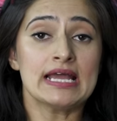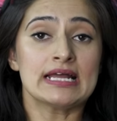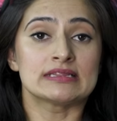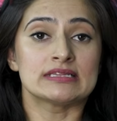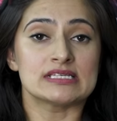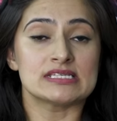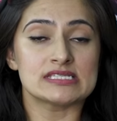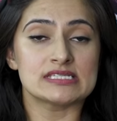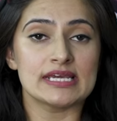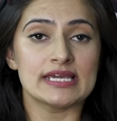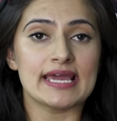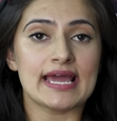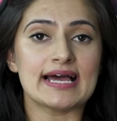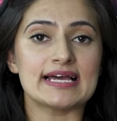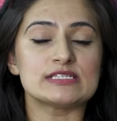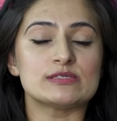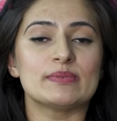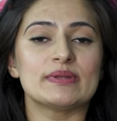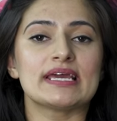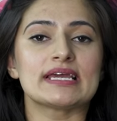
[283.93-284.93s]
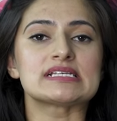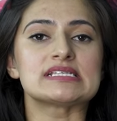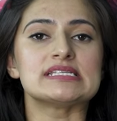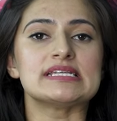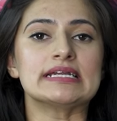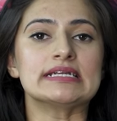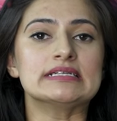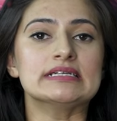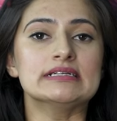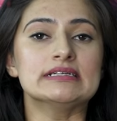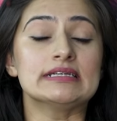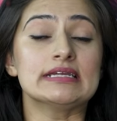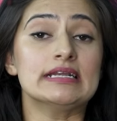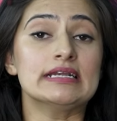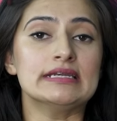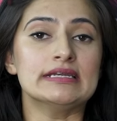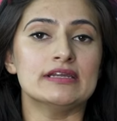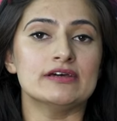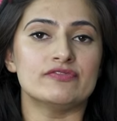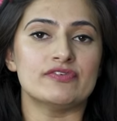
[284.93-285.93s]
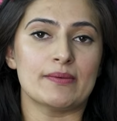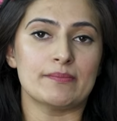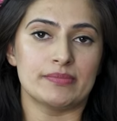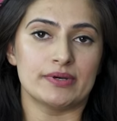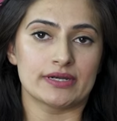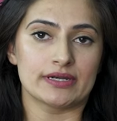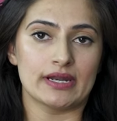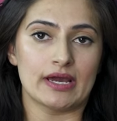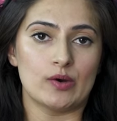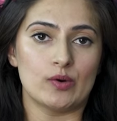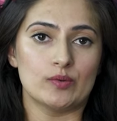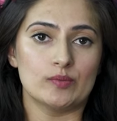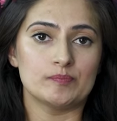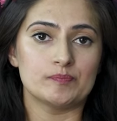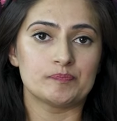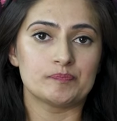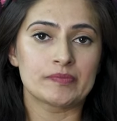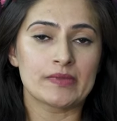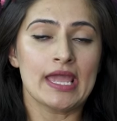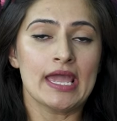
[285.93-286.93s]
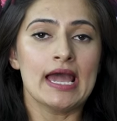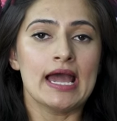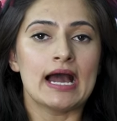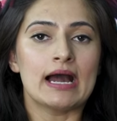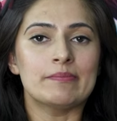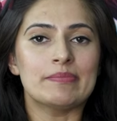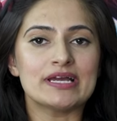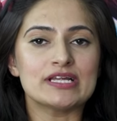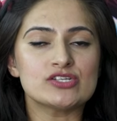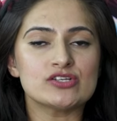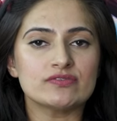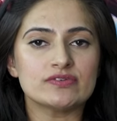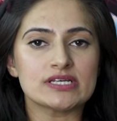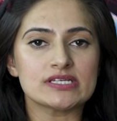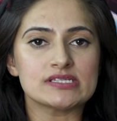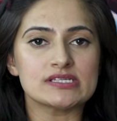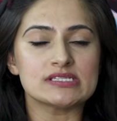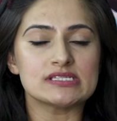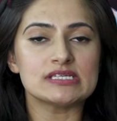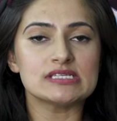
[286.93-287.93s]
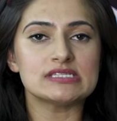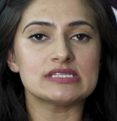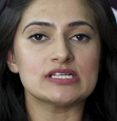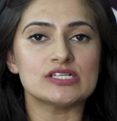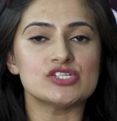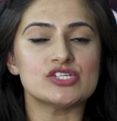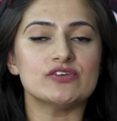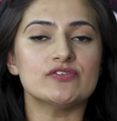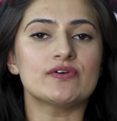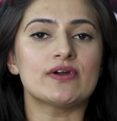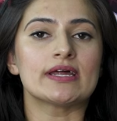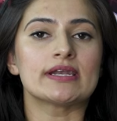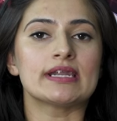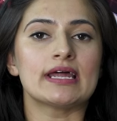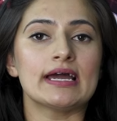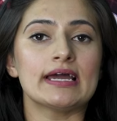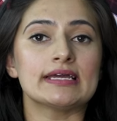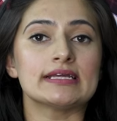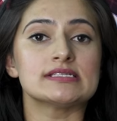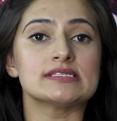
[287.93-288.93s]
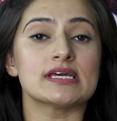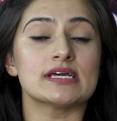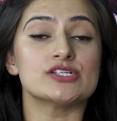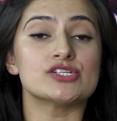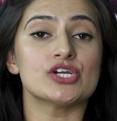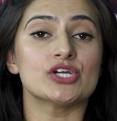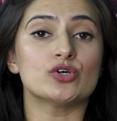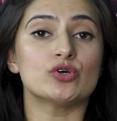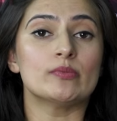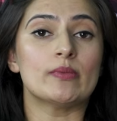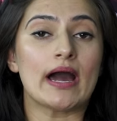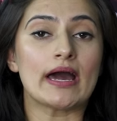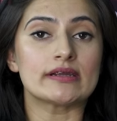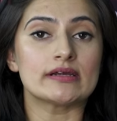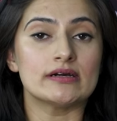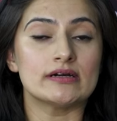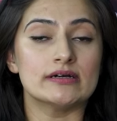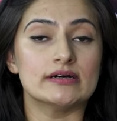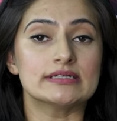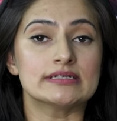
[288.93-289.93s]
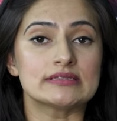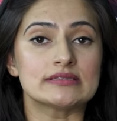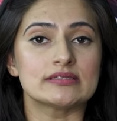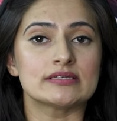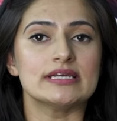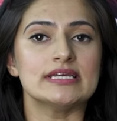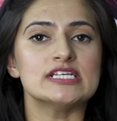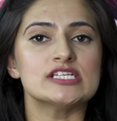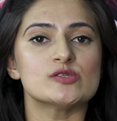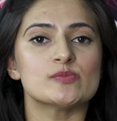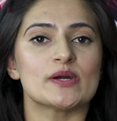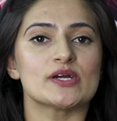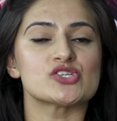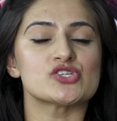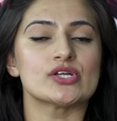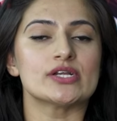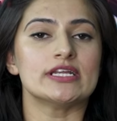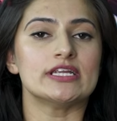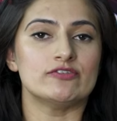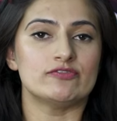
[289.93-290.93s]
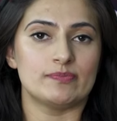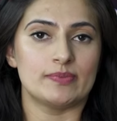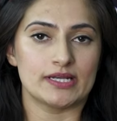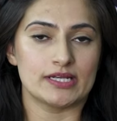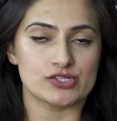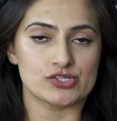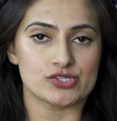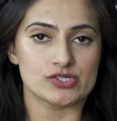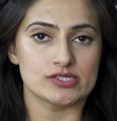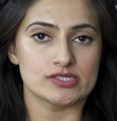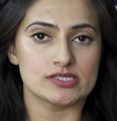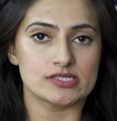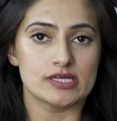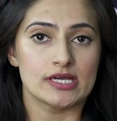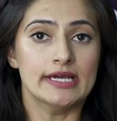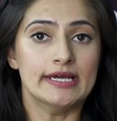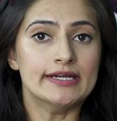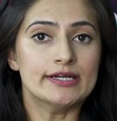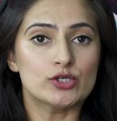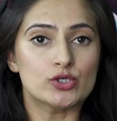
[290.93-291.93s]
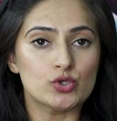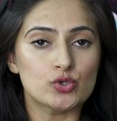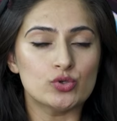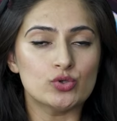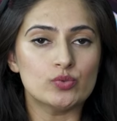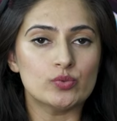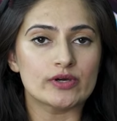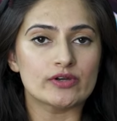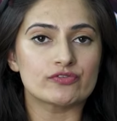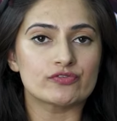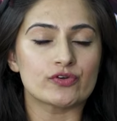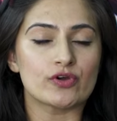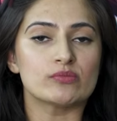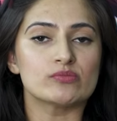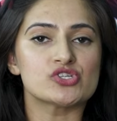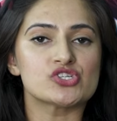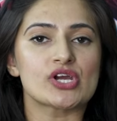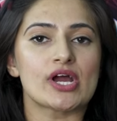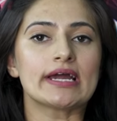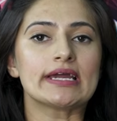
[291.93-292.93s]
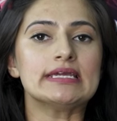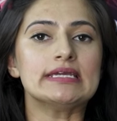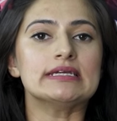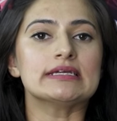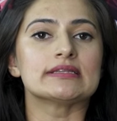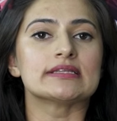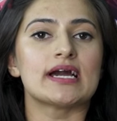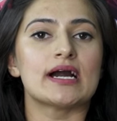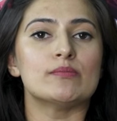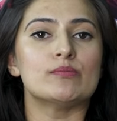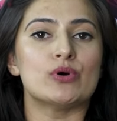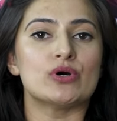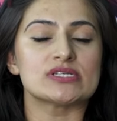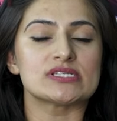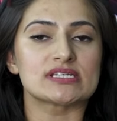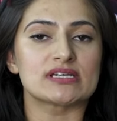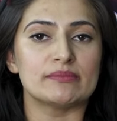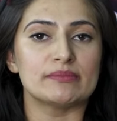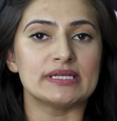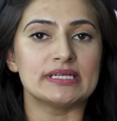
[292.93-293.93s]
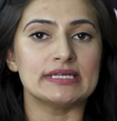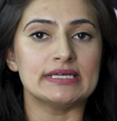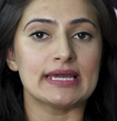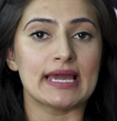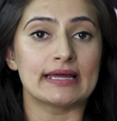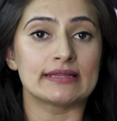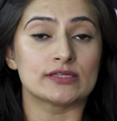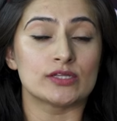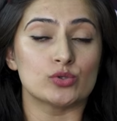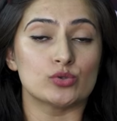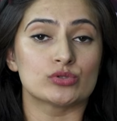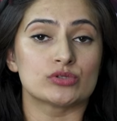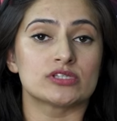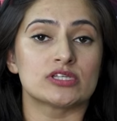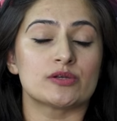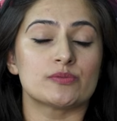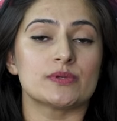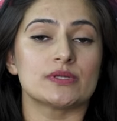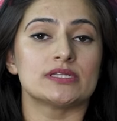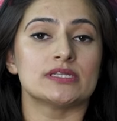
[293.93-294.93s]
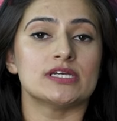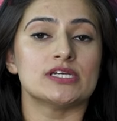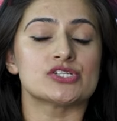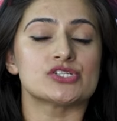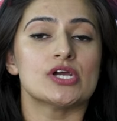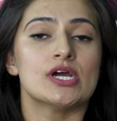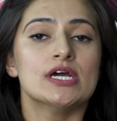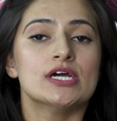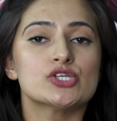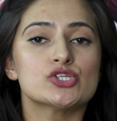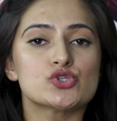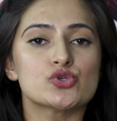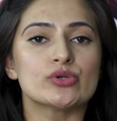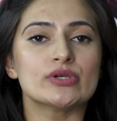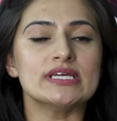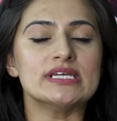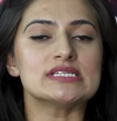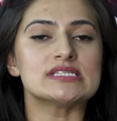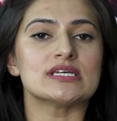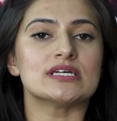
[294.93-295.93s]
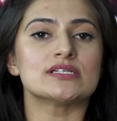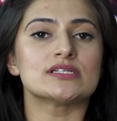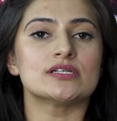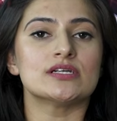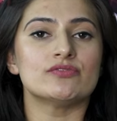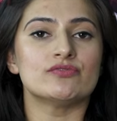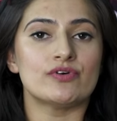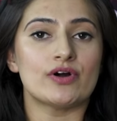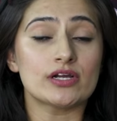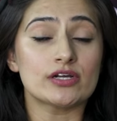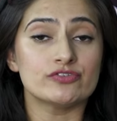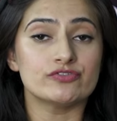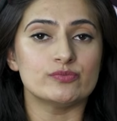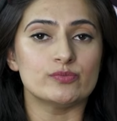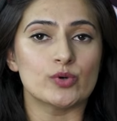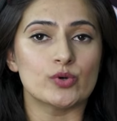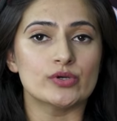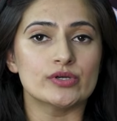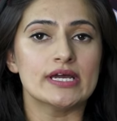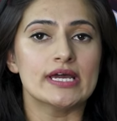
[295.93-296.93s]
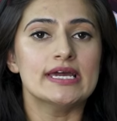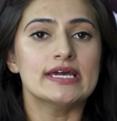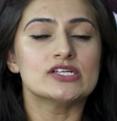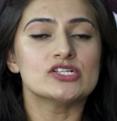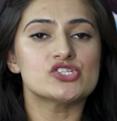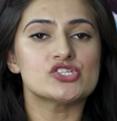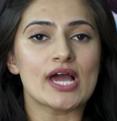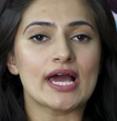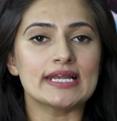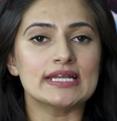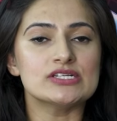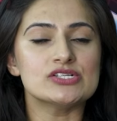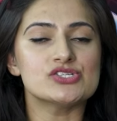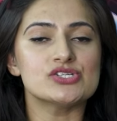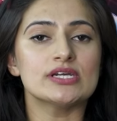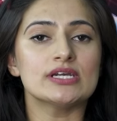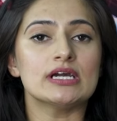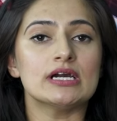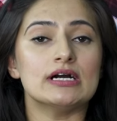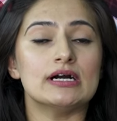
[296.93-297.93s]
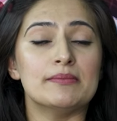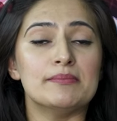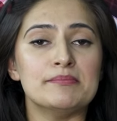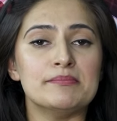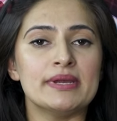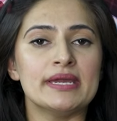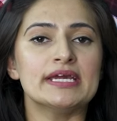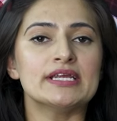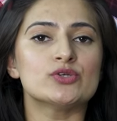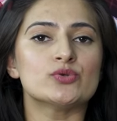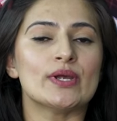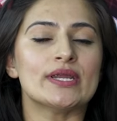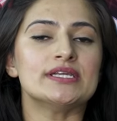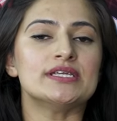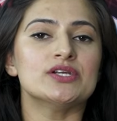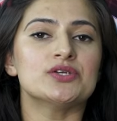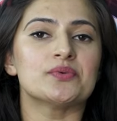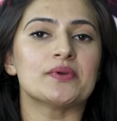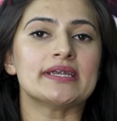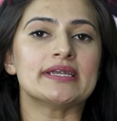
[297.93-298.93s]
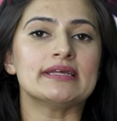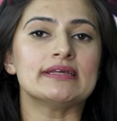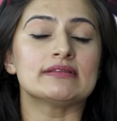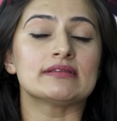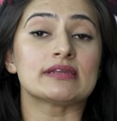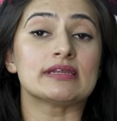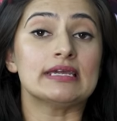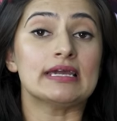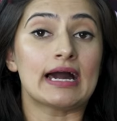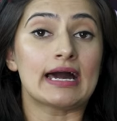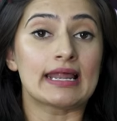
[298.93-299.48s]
The stay has been extended till November now. A bench of Justices Sanjeev Khanna and Sanjay Kumar heard three special leave petitions. Two were from Shahi Eidgah Mosque Committee and the Uttar Pradesh Sunni Central Waqf Board, challenging a May 2023